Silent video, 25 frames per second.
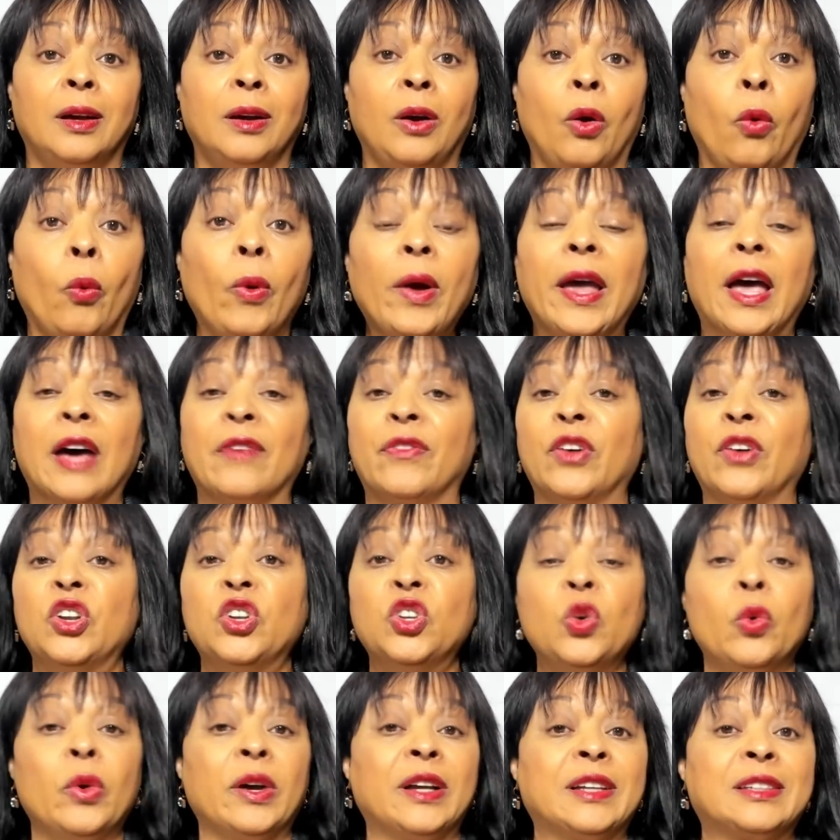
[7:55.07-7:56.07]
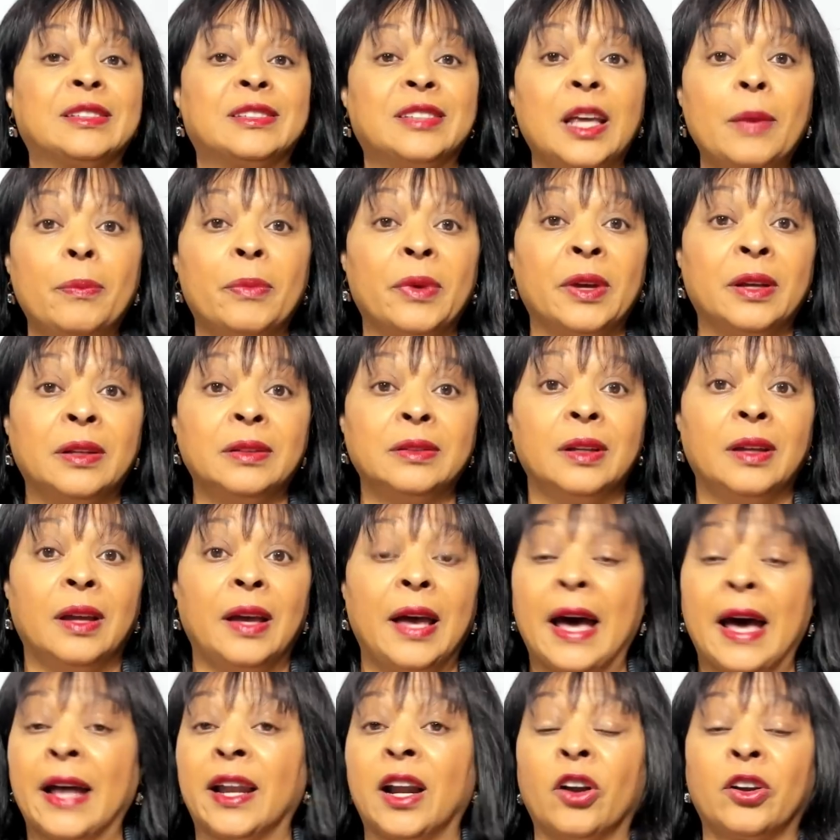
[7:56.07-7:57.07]
we have a new exhibit
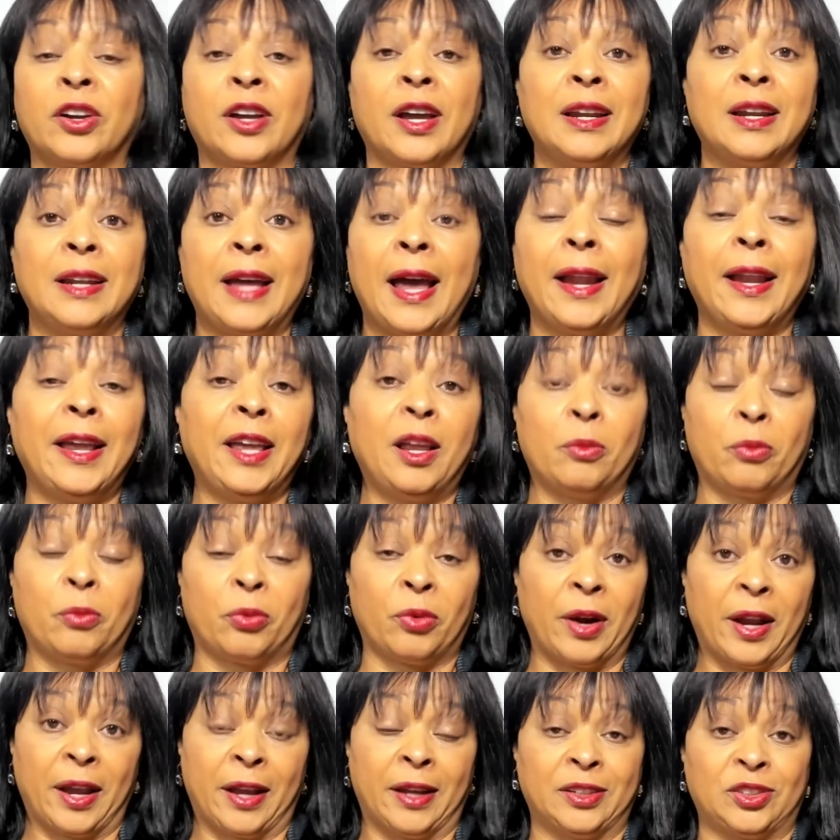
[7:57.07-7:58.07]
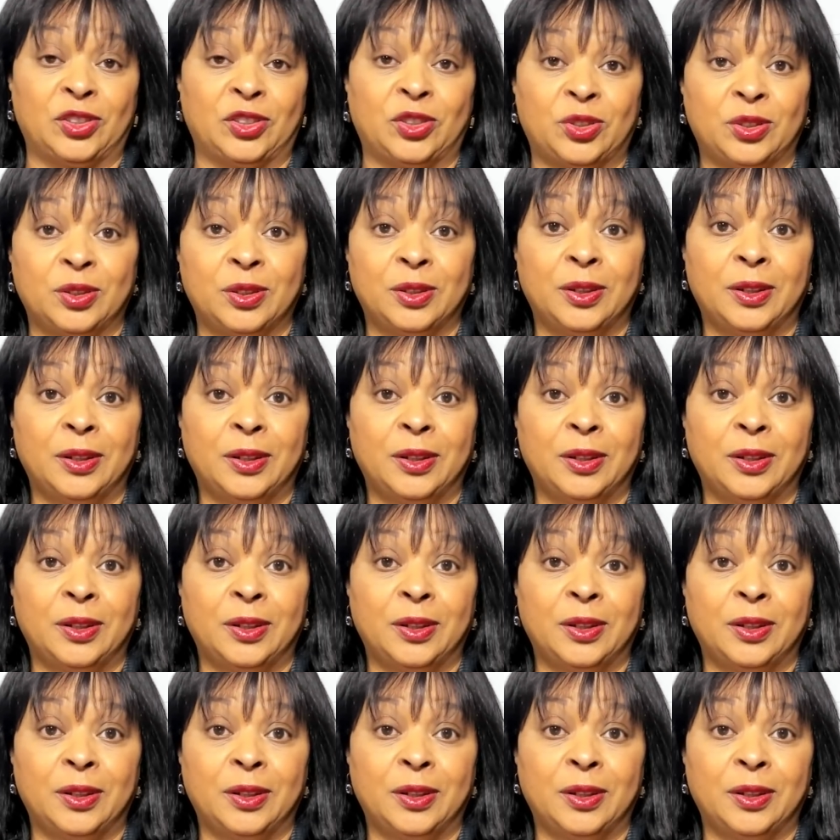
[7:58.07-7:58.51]
at our Canadian branch,